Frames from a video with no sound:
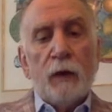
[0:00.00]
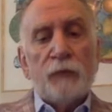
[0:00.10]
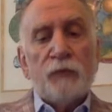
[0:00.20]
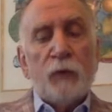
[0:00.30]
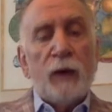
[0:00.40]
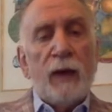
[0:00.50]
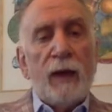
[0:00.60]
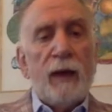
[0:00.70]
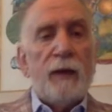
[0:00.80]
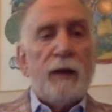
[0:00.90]
so I
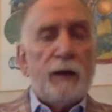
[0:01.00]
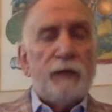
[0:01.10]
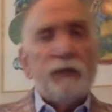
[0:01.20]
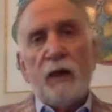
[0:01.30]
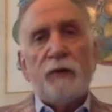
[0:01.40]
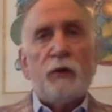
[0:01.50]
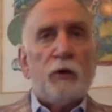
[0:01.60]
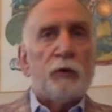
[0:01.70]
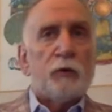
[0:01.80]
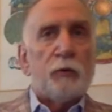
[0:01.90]
had a
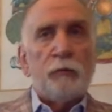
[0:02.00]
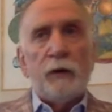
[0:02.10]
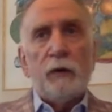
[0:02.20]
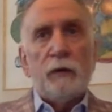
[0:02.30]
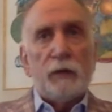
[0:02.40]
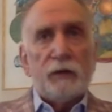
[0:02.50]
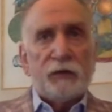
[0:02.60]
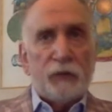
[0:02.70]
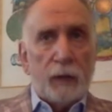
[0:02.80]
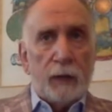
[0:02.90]
10-year career,
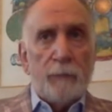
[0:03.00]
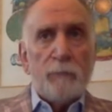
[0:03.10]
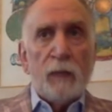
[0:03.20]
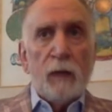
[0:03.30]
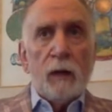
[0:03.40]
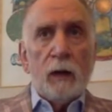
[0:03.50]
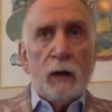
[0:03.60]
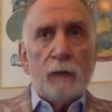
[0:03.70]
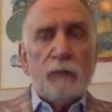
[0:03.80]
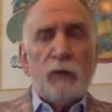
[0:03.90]
let's say,
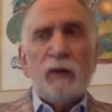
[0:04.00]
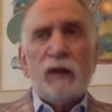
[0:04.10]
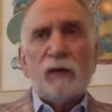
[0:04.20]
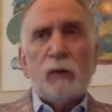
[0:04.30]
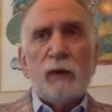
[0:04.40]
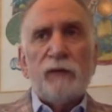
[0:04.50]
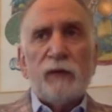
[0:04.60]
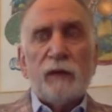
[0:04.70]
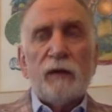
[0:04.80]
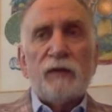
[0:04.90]
no, not quite
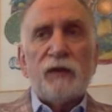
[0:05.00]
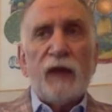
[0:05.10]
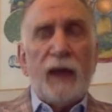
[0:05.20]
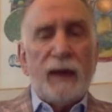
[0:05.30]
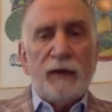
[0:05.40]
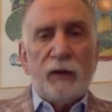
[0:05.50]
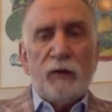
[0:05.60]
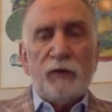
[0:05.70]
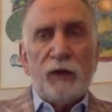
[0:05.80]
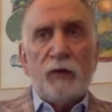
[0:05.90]
10, let's say 8
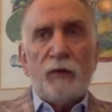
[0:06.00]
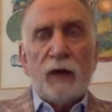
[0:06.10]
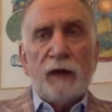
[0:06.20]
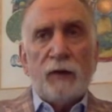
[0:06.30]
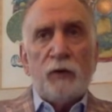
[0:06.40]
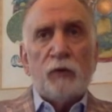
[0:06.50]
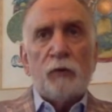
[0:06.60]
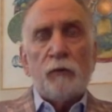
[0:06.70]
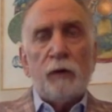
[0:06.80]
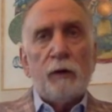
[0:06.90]
years, 8 or 9 year
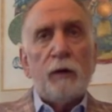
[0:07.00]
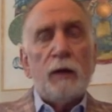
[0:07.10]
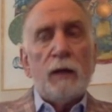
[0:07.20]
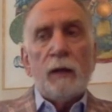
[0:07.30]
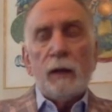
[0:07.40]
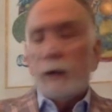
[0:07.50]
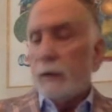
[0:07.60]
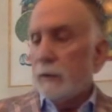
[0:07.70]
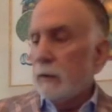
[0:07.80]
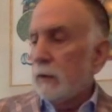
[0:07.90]
career
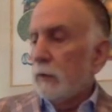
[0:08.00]
in, in